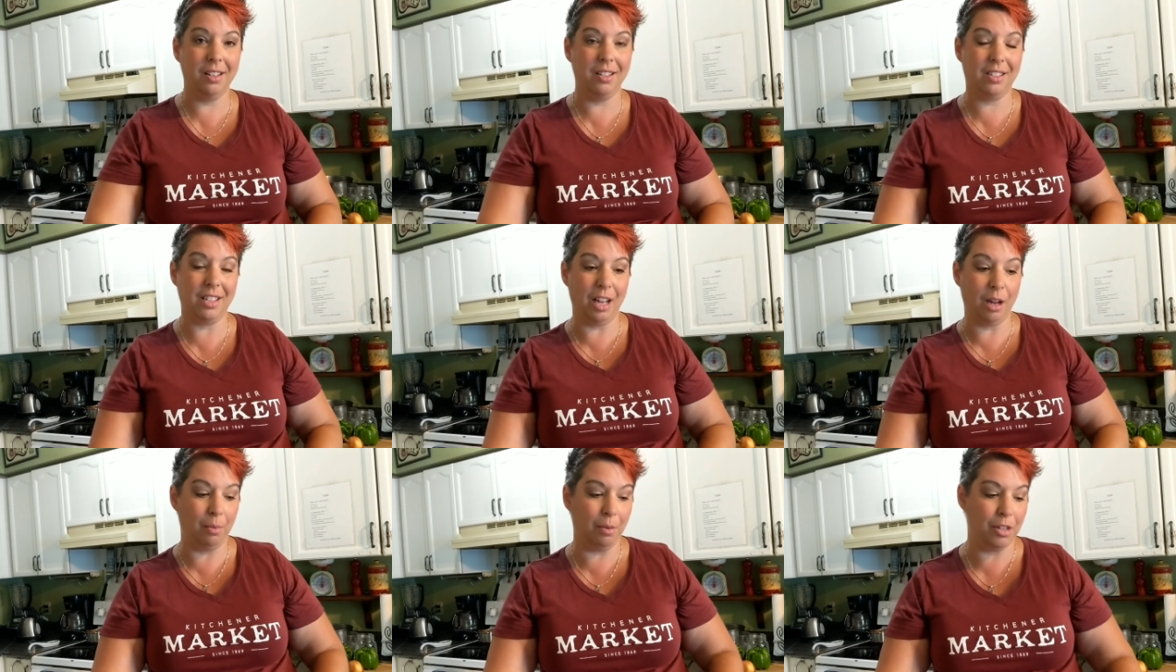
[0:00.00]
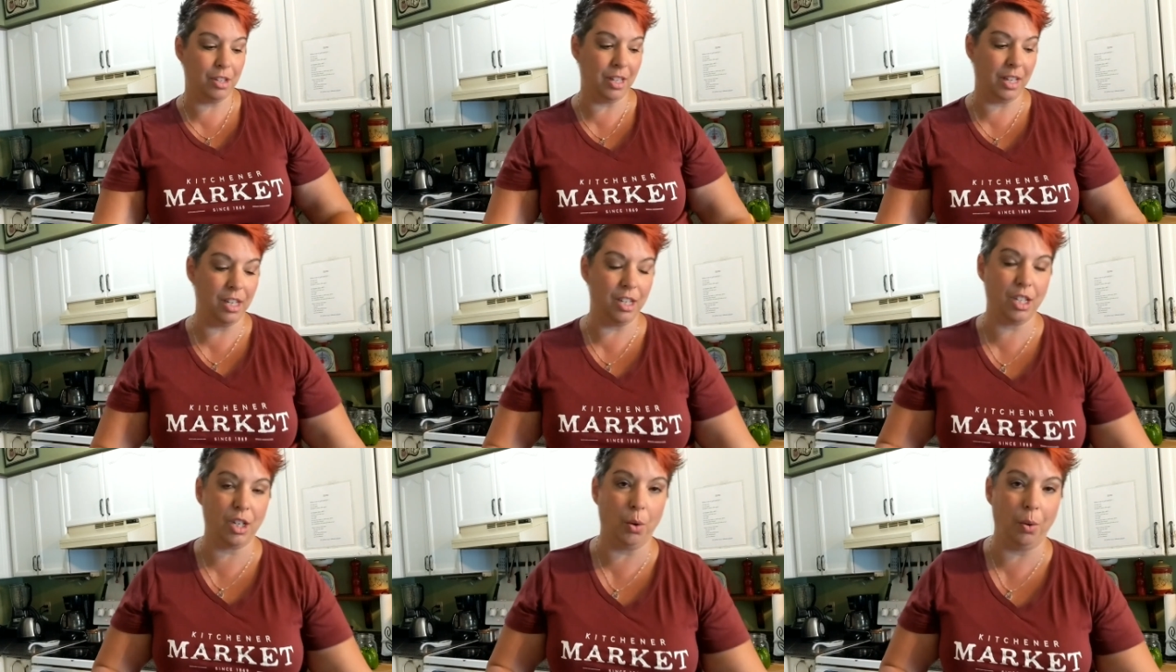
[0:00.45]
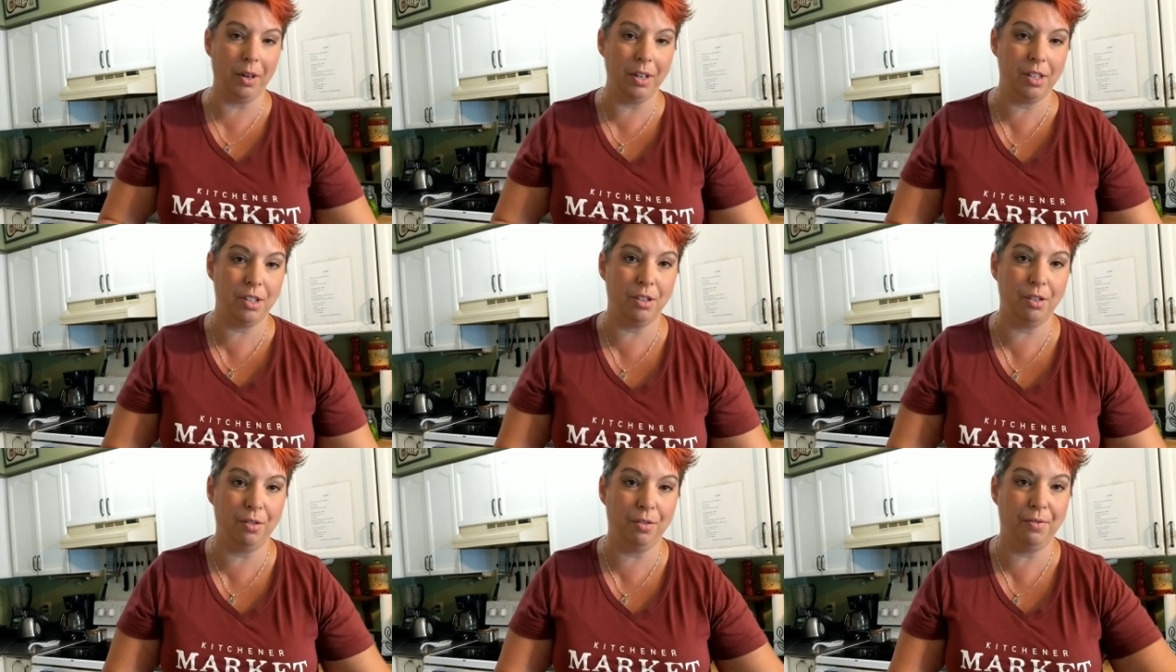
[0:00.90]
sandwich that is
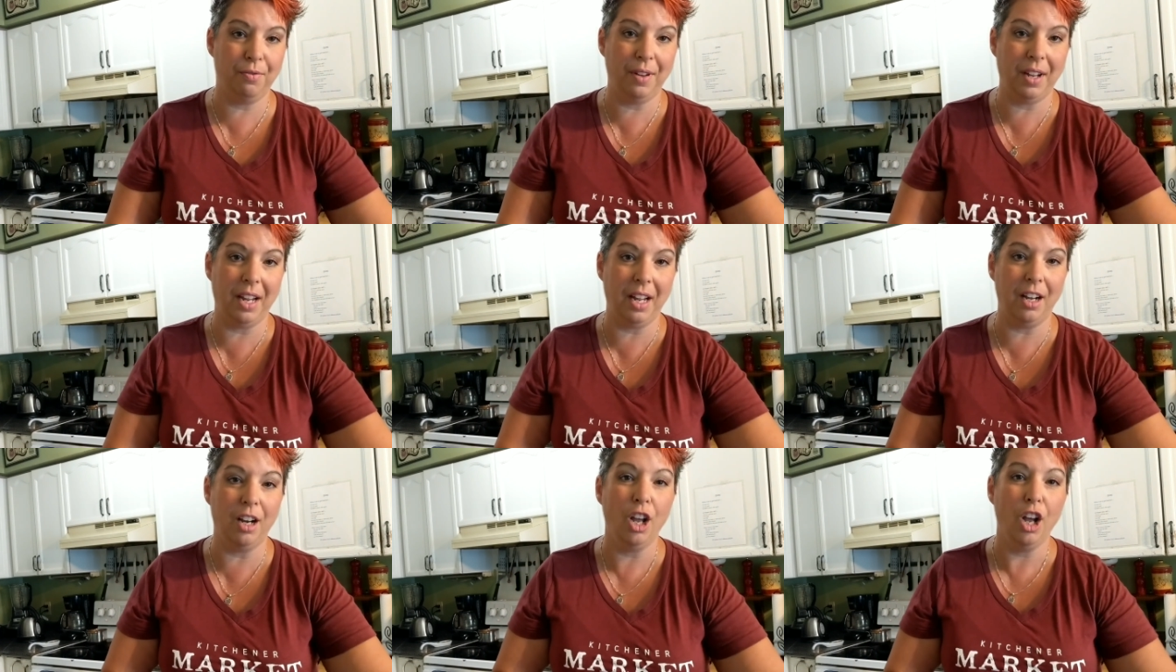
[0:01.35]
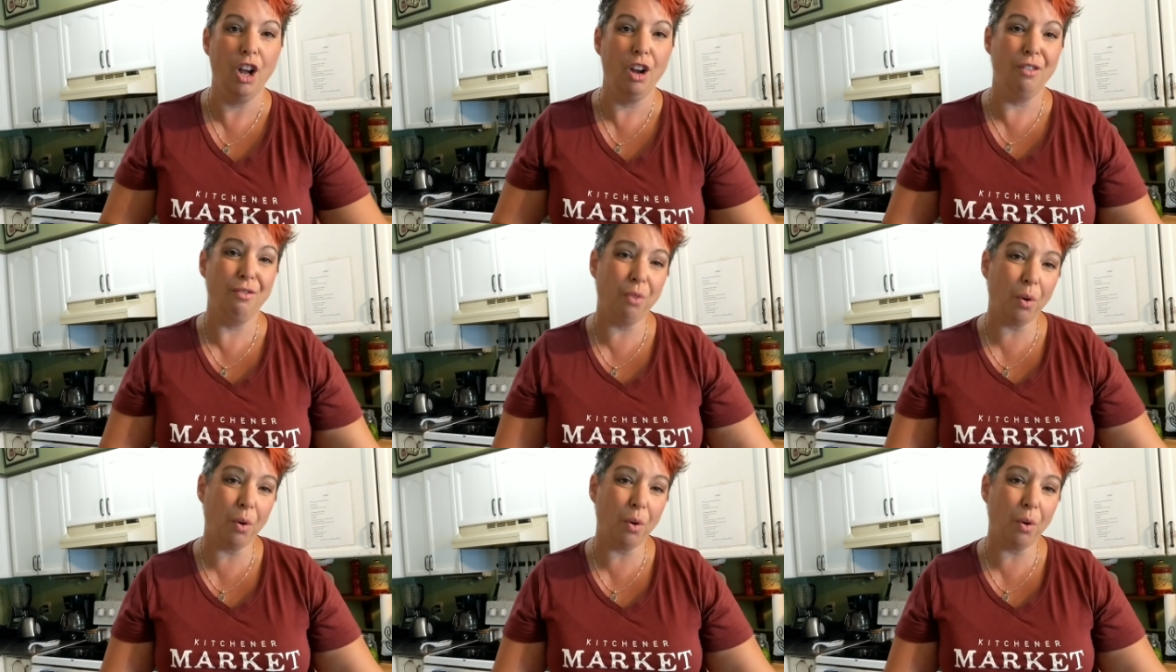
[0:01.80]
going to feed